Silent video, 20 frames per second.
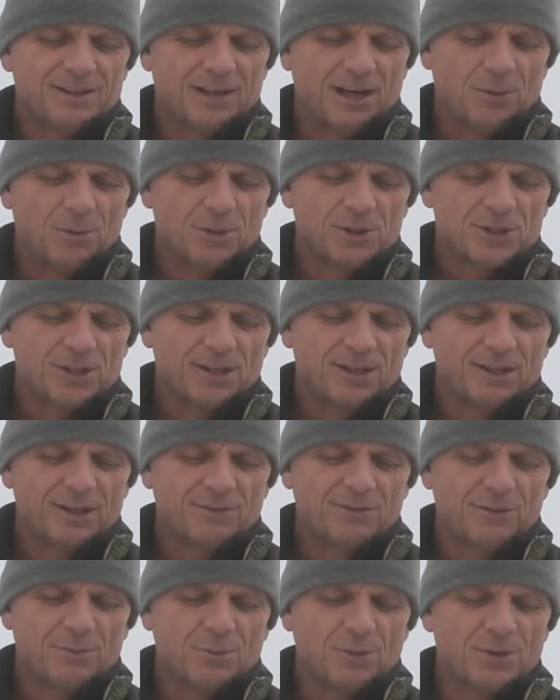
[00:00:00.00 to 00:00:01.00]
I wish I could
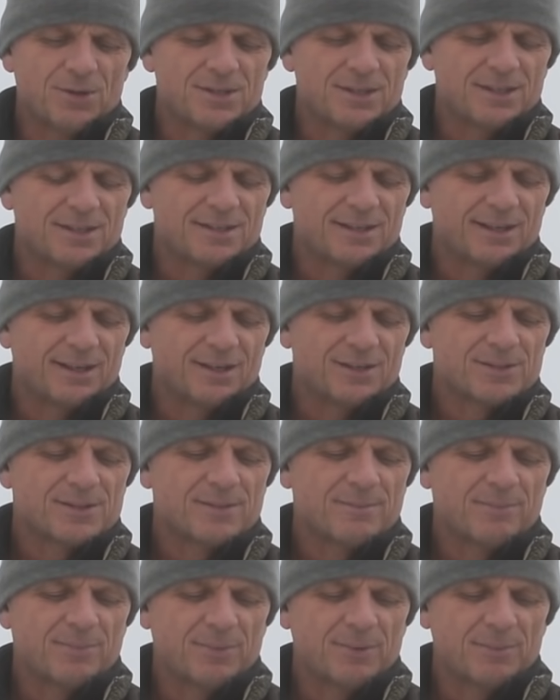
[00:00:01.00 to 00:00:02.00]
give you more
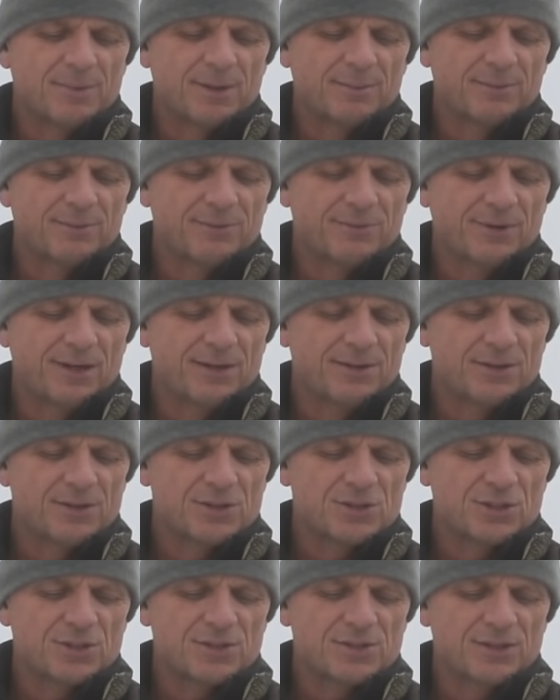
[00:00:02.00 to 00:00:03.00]
details, but I'm afraid that
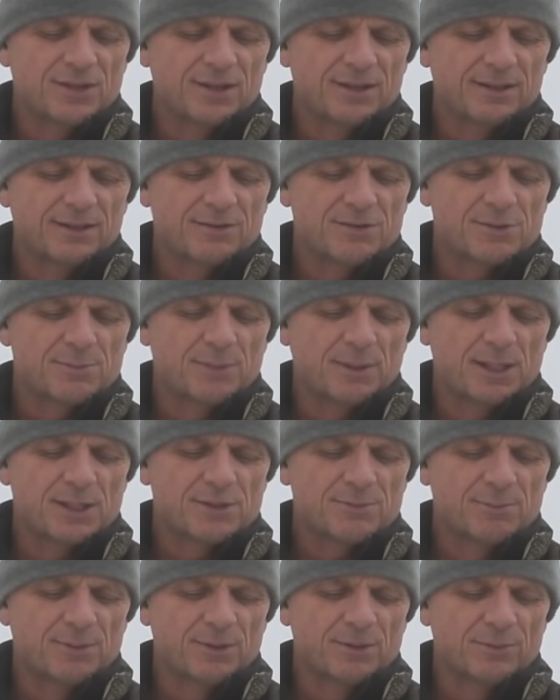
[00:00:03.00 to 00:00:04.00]
it's just not enough
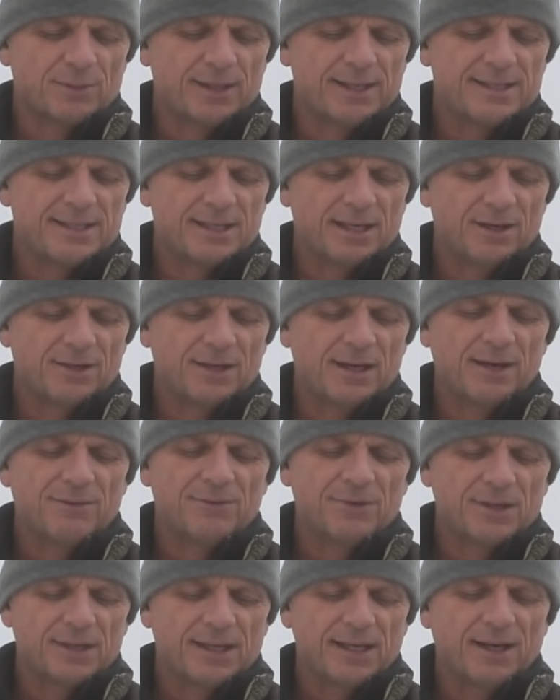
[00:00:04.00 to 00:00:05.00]
space for me to write down
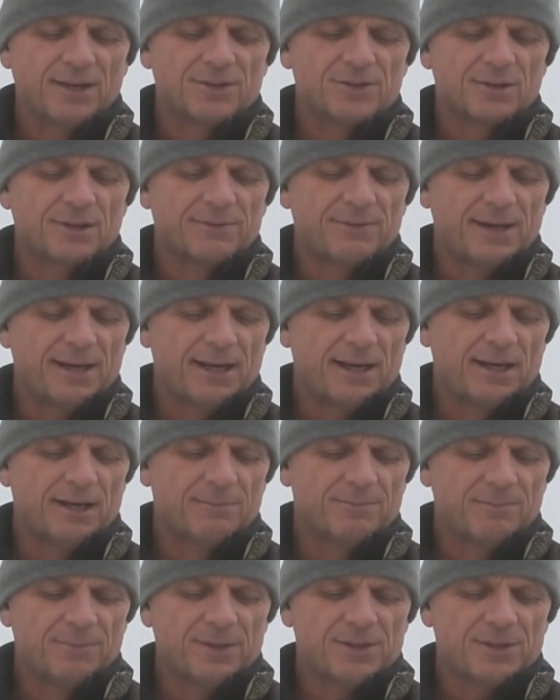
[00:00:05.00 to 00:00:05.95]
every encounter I've had.